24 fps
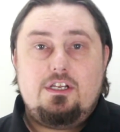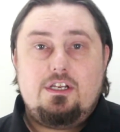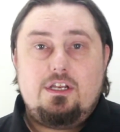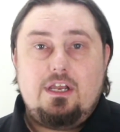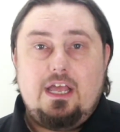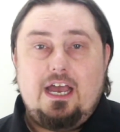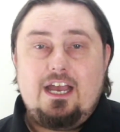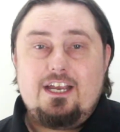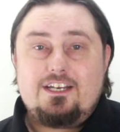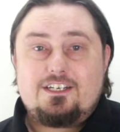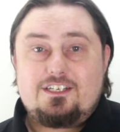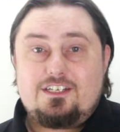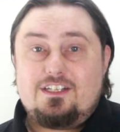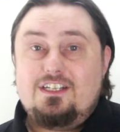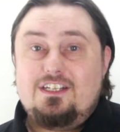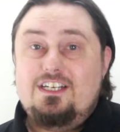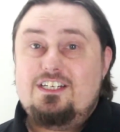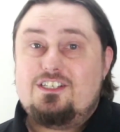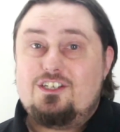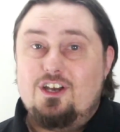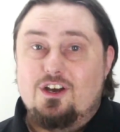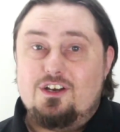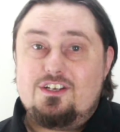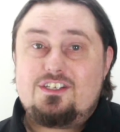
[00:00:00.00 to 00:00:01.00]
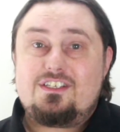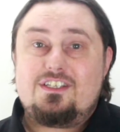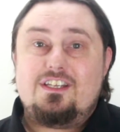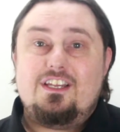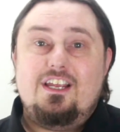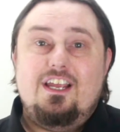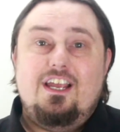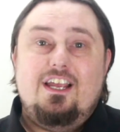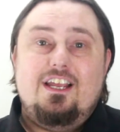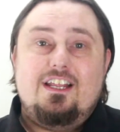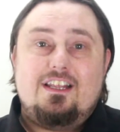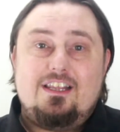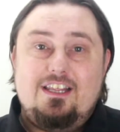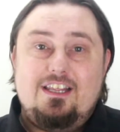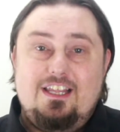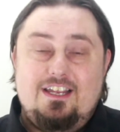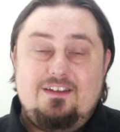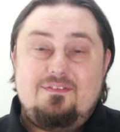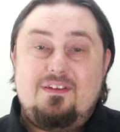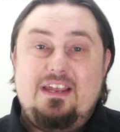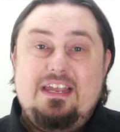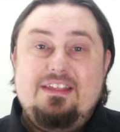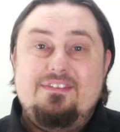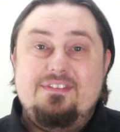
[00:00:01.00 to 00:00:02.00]
actually just live
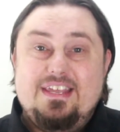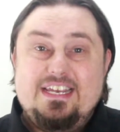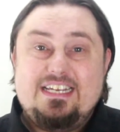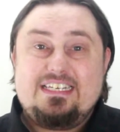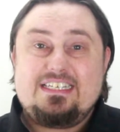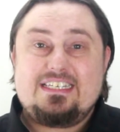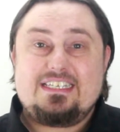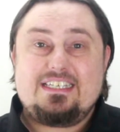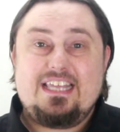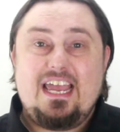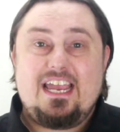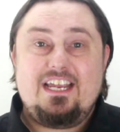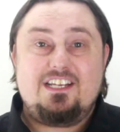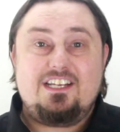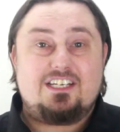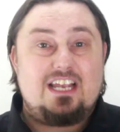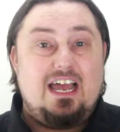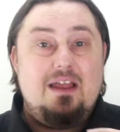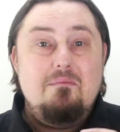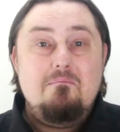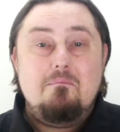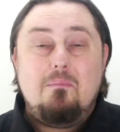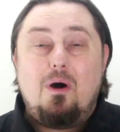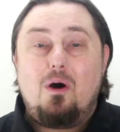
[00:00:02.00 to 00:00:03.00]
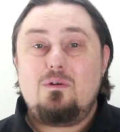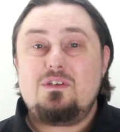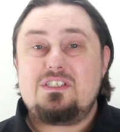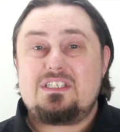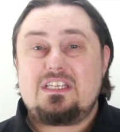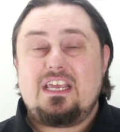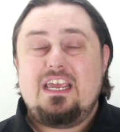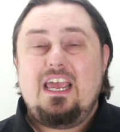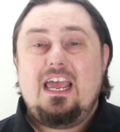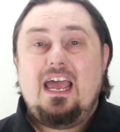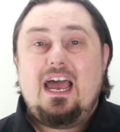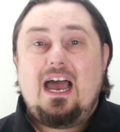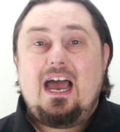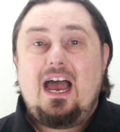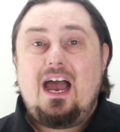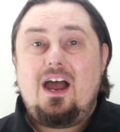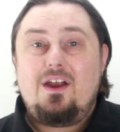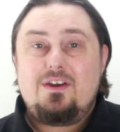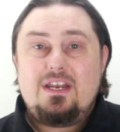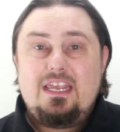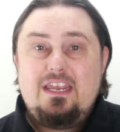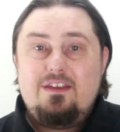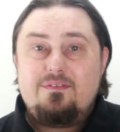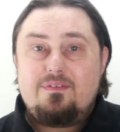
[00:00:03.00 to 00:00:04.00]
in this stage, and most
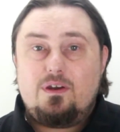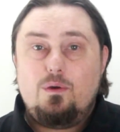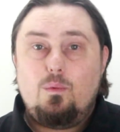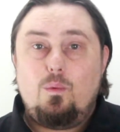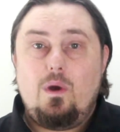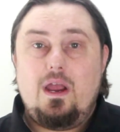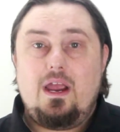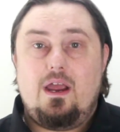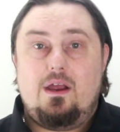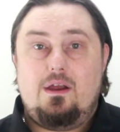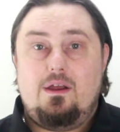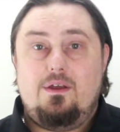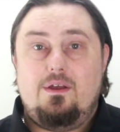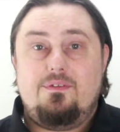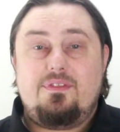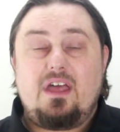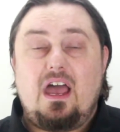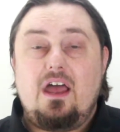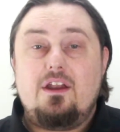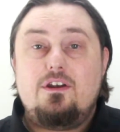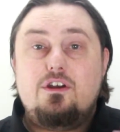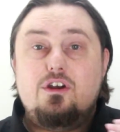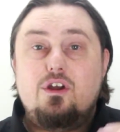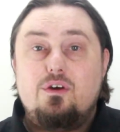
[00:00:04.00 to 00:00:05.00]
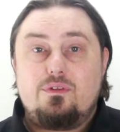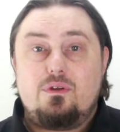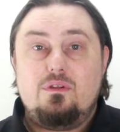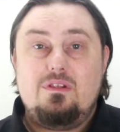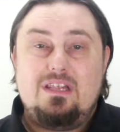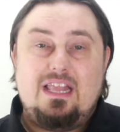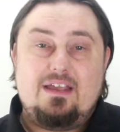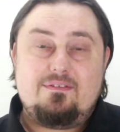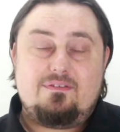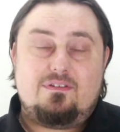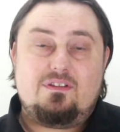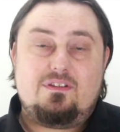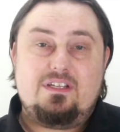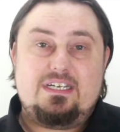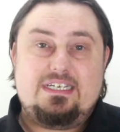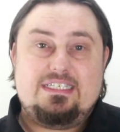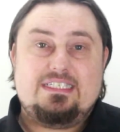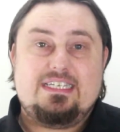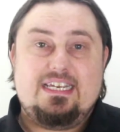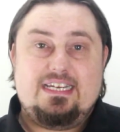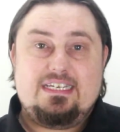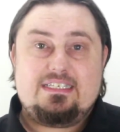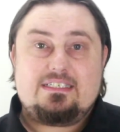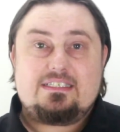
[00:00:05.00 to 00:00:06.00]
aren't even aware that another level
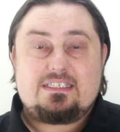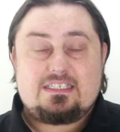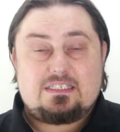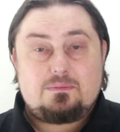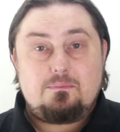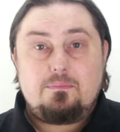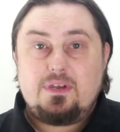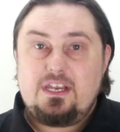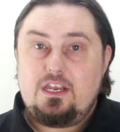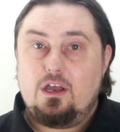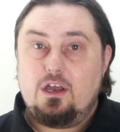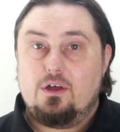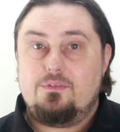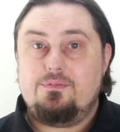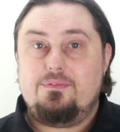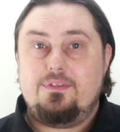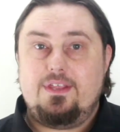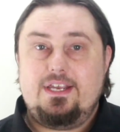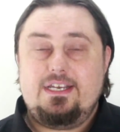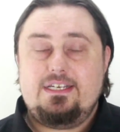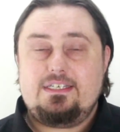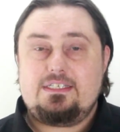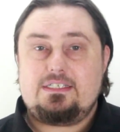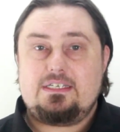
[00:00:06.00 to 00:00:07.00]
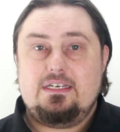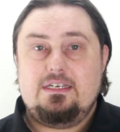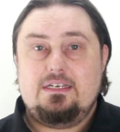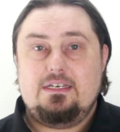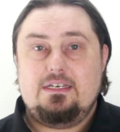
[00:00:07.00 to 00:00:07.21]
exists beyond this.